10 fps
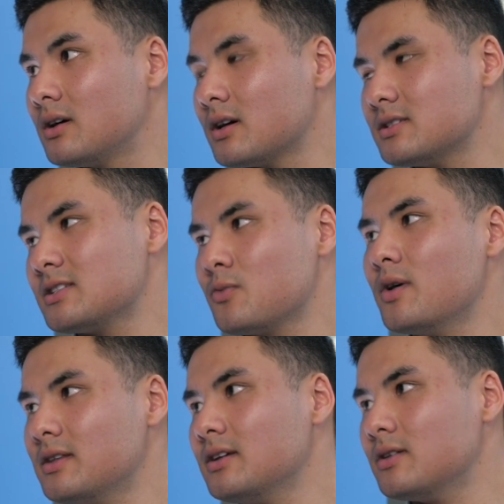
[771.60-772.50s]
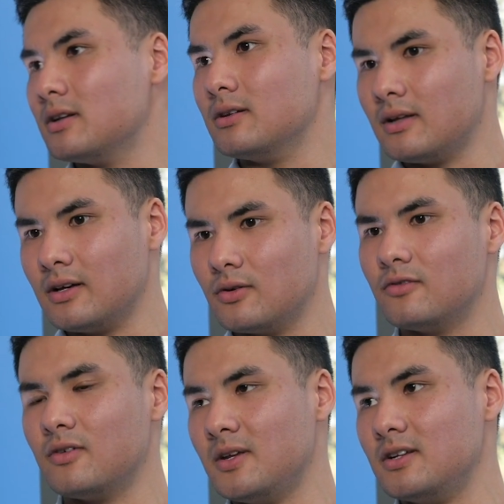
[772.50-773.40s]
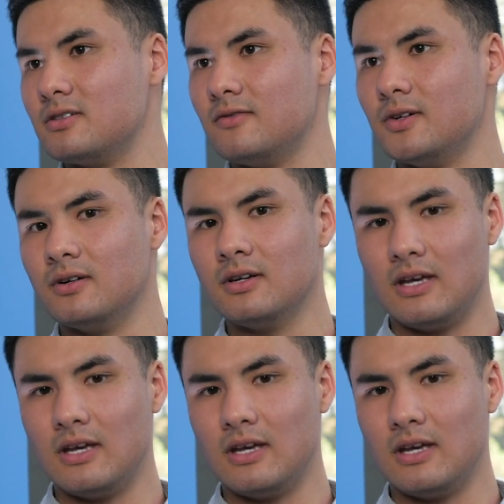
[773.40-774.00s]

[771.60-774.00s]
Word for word: Because that's one thing you can like learn from an interview.